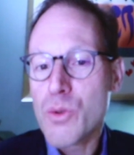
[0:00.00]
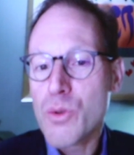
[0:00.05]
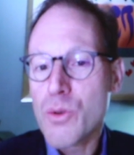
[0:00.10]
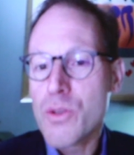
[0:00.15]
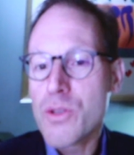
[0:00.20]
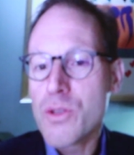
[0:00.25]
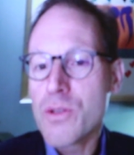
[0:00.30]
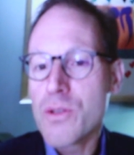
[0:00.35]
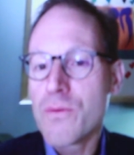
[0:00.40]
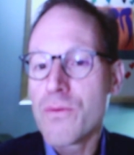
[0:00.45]

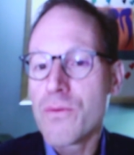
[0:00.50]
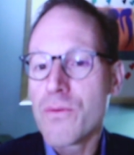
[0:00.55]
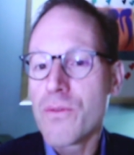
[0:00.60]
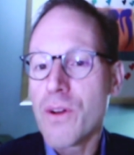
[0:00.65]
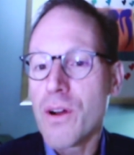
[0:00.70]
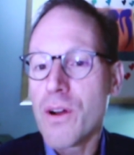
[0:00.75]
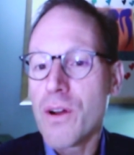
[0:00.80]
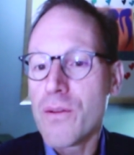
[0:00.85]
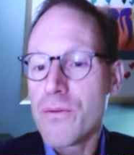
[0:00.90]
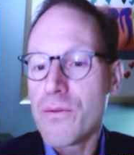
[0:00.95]
source of,
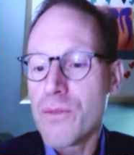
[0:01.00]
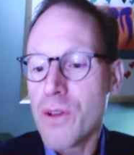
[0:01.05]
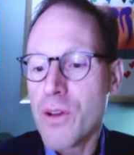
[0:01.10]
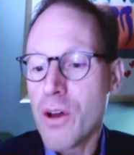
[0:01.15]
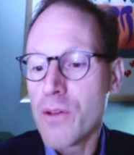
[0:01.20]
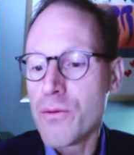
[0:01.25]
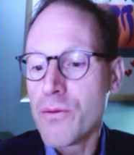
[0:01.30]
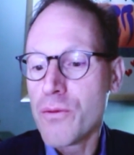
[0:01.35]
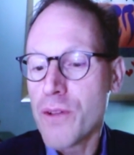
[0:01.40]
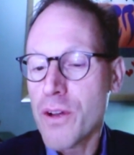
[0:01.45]
of
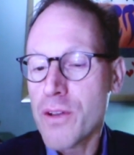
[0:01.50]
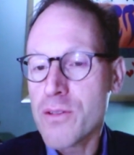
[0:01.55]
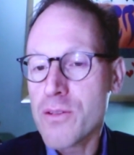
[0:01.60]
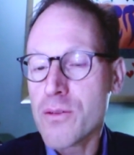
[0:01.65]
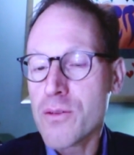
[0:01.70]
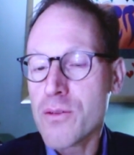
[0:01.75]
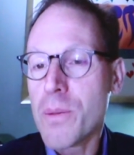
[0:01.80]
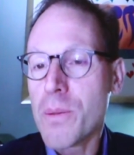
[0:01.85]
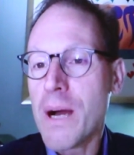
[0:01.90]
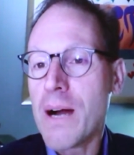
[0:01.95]

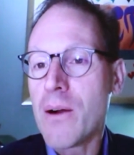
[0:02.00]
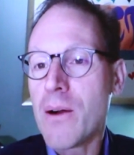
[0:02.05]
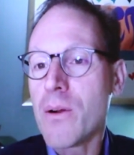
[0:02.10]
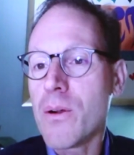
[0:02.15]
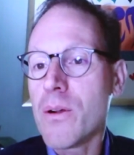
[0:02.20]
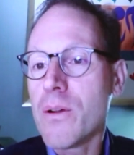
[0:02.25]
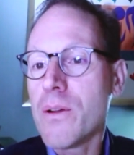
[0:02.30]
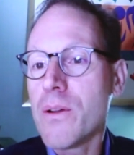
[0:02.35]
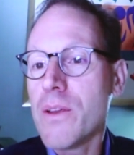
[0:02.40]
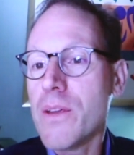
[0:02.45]
non-fossil
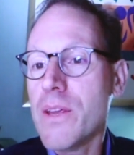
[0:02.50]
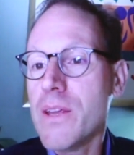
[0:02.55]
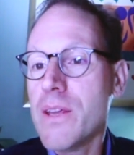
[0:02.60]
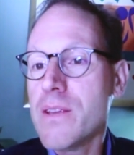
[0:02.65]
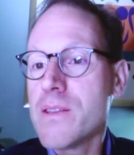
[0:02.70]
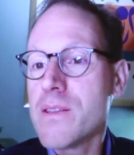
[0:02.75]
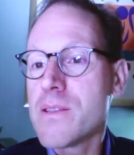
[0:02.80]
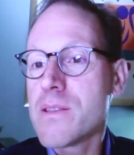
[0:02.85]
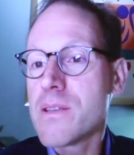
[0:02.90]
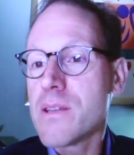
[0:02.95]
power
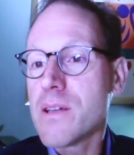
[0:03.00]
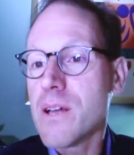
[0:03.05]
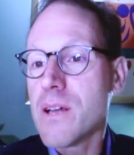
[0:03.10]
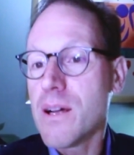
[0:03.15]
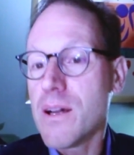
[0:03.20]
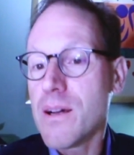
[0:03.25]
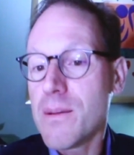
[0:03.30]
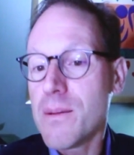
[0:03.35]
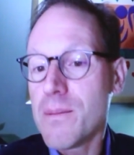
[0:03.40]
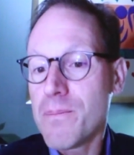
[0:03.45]
is,
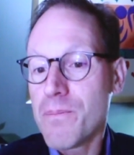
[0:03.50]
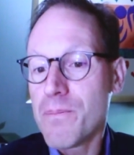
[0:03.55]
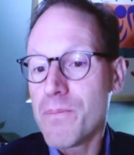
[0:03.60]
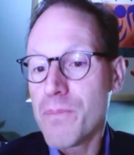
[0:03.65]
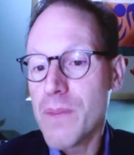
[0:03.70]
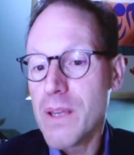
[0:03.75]
um,